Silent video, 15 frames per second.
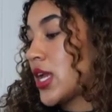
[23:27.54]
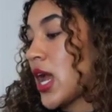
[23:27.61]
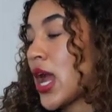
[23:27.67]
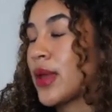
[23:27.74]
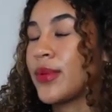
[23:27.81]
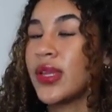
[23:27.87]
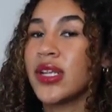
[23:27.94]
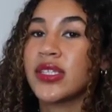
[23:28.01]

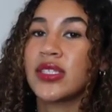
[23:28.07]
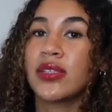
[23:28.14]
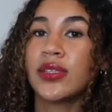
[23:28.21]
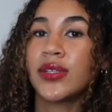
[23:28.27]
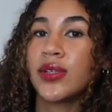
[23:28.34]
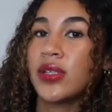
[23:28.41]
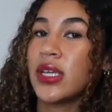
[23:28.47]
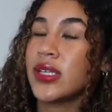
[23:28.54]
I mean, it's a
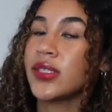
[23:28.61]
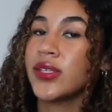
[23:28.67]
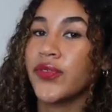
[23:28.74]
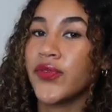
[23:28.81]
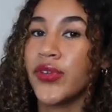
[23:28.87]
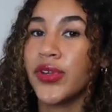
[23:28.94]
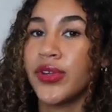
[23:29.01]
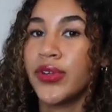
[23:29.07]
little lazy
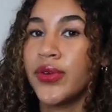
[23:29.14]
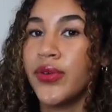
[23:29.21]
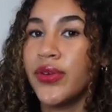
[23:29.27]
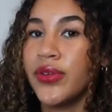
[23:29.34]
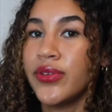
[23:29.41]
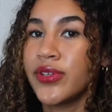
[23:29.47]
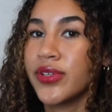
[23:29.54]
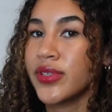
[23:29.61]
for you,
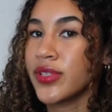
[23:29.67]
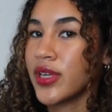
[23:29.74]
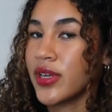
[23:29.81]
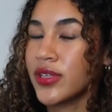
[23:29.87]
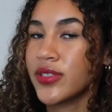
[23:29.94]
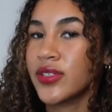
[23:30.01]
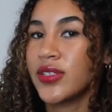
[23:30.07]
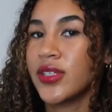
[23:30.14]
you just get
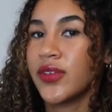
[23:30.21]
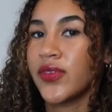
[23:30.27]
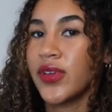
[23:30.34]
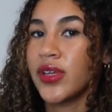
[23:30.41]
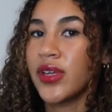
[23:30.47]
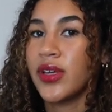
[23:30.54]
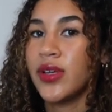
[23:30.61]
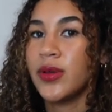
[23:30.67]
a
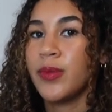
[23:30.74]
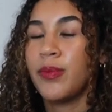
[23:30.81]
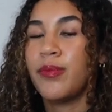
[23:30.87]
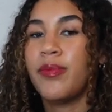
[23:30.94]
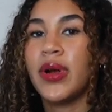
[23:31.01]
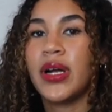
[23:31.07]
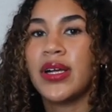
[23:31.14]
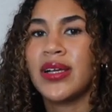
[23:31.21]
certificate,
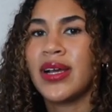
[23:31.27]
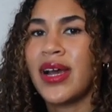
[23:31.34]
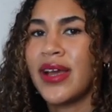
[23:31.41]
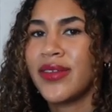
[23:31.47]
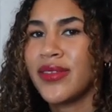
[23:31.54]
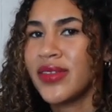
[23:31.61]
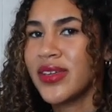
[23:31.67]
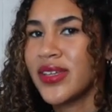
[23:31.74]
but
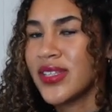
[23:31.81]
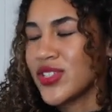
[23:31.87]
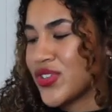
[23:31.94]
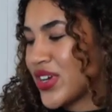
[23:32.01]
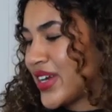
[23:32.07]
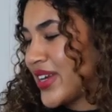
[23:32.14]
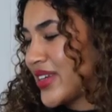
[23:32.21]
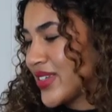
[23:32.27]
I think it's
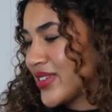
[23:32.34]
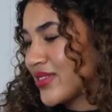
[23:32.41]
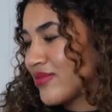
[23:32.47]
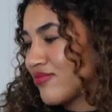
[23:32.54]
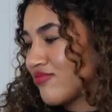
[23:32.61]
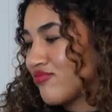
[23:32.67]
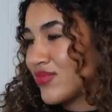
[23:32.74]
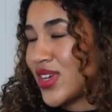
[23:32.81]
great.
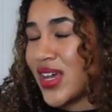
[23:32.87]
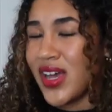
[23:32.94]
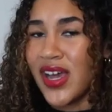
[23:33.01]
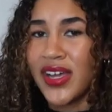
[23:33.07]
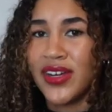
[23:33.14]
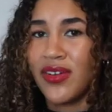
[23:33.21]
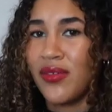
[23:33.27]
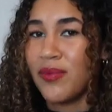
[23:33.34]

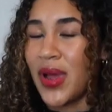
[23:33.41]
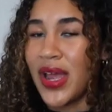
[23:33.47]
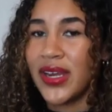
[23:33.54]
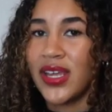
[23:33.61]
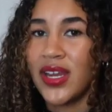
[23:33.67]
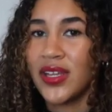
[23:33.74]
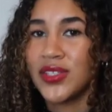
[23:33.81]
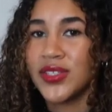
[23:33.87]
I don't
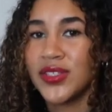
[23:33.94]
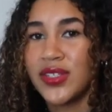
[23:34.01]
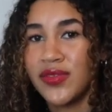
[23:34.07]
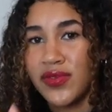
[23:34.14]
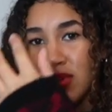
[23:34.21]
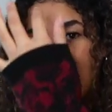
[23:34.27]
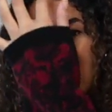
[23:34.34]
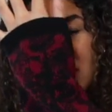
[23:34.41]
mind getting
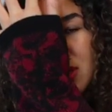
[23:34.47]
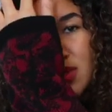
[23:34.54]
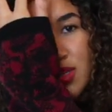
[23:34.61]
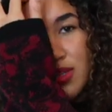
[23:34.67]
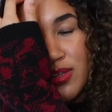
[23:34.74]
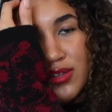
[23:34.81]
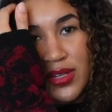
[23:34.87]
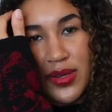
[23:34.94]
certificates.
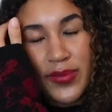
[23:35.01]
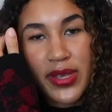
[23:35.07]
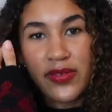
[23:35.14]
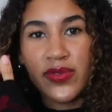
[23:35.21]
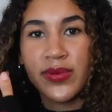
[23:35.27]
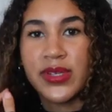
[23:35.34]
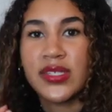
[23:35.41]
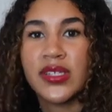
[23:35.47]
Like, you're gonna pay
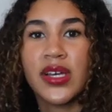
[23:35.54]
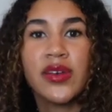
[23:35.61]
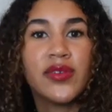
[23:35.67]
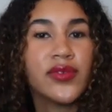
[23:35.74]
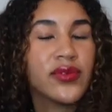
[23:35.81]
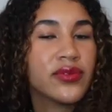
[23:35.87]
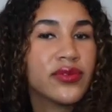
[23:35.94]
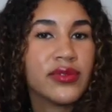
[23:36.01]
for my
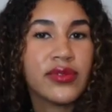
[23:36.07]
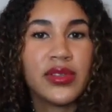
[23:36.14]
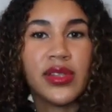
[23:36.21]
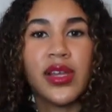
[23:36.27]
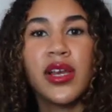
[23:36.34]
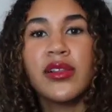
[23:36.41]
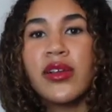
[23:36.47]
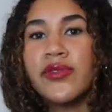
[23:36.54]
stuff,
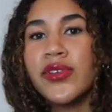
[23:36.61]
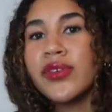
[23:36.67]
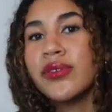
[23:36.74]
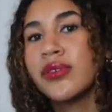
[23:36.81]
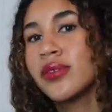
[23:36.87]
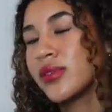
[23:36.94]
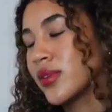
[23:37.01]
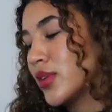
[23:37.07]
I love you,
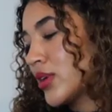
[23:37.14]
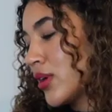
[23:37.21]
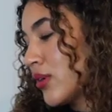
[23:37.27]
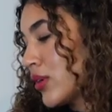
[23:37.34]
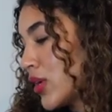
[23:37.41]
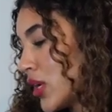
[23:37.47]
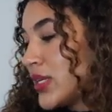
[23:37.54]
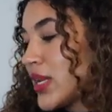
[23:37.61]
you know?
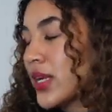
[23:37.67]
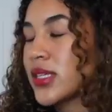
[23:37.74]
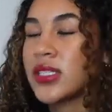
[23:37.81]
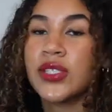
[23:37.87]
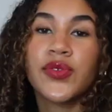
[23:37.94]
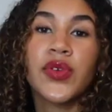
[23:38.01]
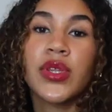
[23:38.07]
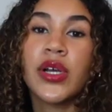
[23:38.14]

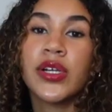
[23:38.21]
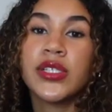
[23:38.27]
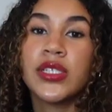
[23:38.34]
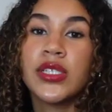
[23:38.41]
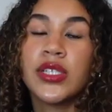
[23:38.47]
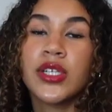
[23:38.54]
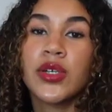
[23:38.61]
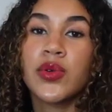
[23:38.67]
Next for the
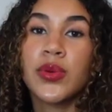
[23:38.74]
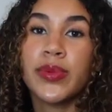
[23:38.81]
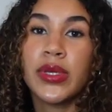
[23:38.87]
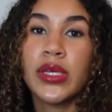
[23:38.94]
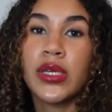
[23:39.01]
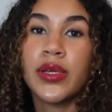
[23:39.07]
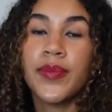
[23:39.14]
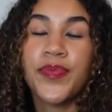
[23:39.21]
artsy girl would
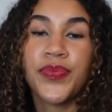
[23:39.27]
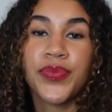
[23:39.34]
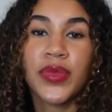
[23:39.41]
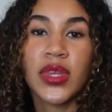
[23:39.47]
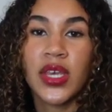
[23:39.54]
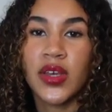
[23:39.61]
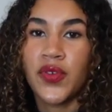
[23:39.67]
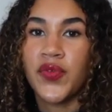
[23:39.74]
be
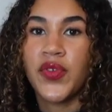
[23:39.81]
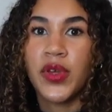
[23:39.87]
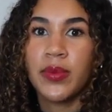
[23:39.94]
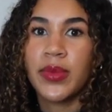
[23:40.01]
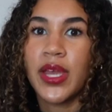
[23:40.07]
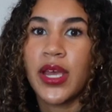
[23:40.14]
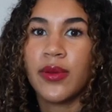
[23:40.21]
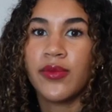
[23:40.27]
like a
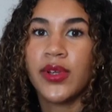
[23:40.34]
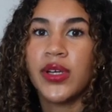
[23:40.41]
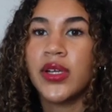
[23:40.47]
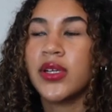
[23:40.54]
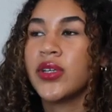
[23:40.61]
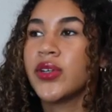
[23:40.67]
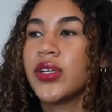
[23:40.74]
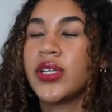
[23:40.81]
film
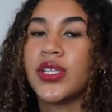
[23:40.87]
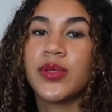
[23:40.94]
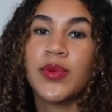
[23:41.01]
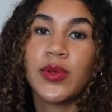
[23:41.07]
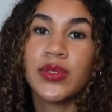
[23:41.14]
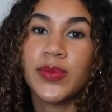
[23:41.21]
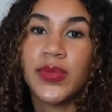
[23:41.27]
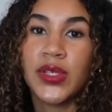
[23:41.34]
camera or a
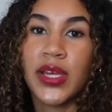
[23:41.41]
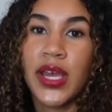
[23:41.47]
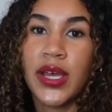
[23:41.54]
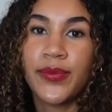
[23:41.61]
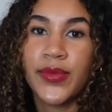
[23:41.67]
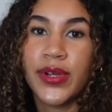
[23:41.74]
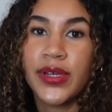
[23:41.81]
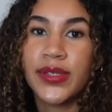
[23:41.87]
disposable
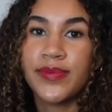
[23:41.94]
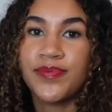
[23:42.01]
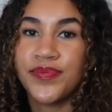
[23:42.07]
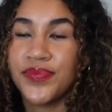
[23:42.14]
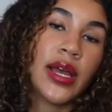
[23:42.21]
camera.